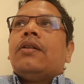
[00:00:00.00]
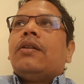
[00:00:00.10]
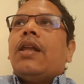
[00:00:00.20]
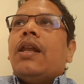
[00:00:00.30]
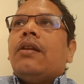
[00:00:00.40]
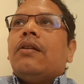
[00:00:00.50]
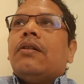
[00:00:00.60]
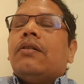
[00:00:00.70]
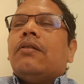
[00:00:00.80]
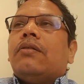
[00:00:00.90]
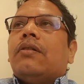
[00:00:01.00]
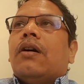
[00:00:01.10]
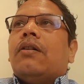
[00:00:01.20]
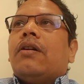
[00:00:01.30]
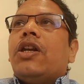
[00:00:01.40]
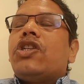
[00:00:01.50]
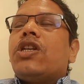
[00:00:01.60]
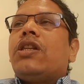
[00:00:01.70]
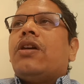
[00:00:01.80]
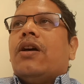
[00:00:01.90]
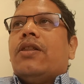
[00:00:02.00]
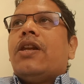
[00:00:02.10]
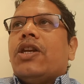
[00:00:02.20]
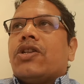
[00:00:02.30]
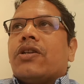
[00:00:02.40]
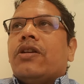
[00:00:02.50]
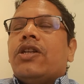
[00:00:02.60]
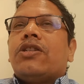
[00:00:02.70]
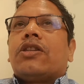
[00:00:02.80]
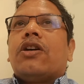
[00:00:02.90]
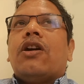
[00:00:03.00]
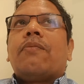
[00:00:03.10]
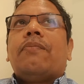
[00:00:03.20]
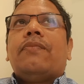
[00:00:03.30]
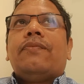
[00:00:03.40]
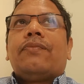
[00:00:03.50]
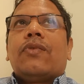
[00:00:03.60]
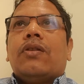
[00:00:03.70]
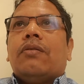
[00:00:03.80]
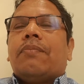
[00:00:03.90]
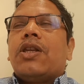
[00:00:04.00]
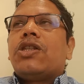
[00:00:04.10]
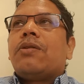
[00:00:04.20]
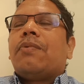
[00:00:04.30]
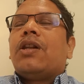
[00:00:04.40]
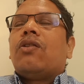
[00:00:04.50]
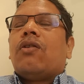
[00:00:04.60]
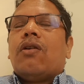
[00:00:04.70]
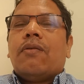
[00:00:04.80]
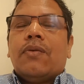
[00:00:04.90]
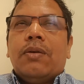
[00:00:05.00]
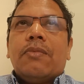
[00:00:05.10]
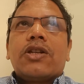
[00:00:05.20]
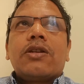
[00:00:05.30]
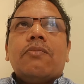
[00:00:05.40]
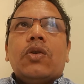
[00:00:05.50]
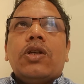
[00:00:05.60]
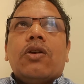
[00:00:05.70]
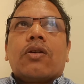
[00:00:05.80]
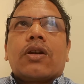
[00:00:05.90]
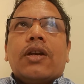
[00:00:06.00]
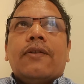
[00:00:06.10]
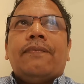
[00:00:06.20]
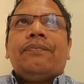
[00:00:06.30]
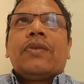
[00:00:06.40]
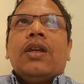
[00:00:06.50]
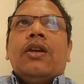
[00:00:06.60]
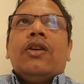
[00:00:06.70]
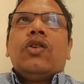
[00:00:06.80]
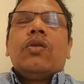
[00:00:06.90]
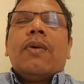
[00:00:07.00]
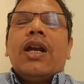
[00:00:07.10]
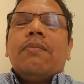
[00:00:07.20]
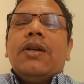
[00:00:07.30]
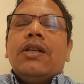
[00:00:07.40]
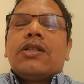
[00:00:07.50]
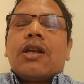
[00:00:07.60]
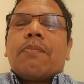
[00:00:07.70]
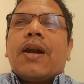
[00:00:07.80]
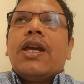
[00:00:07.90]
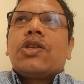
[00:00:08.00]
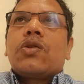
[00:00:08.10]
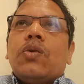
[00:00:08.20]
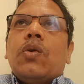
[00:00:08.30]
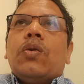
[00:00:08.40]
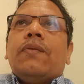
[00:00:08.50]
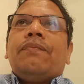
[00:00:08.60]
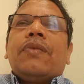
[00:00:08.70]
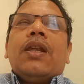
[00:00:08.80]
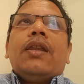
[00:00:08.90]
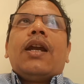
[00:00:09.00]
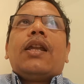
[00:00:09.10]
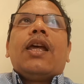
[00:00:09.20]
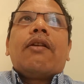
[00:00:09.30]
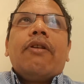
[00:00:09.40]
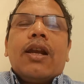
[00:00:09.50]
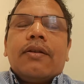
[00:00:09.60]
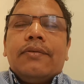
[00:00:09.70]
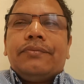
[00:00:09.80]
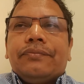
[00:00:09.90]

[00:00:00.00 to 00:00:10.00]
Then reaching the unreached is the third principle of emerging Modi doctrine. You might be surprised to know that there were